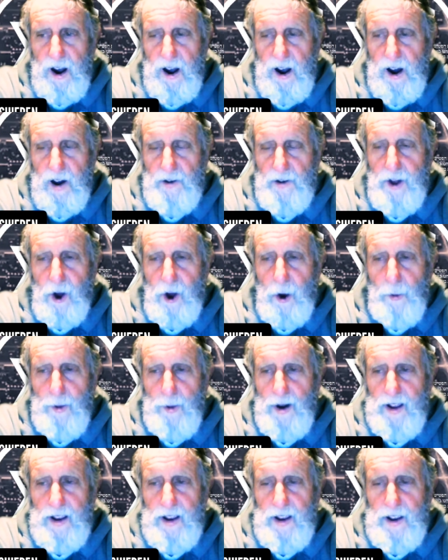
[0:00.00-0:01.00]

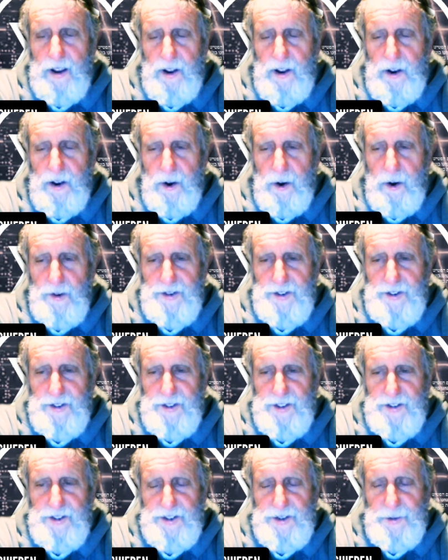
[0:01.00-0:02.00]
nobody
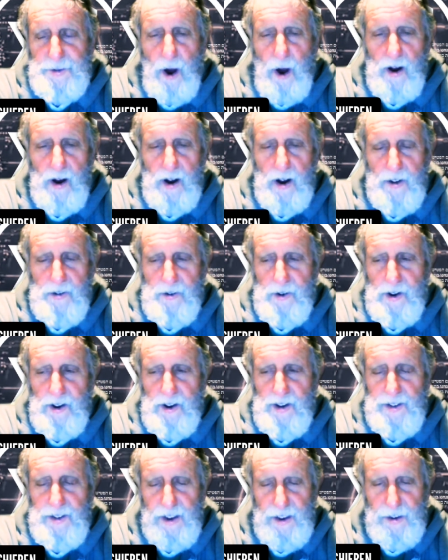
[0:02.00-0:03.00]
who's such a small
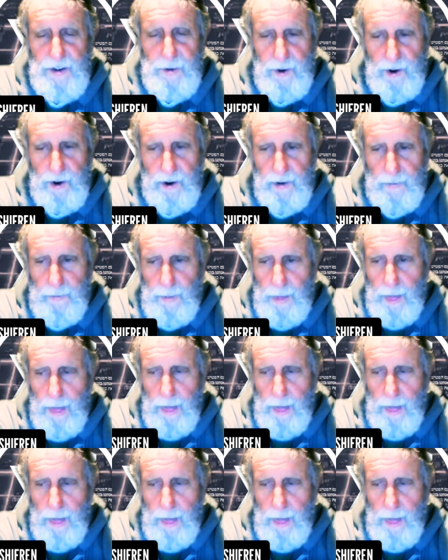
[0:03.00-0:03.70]
country as Israel,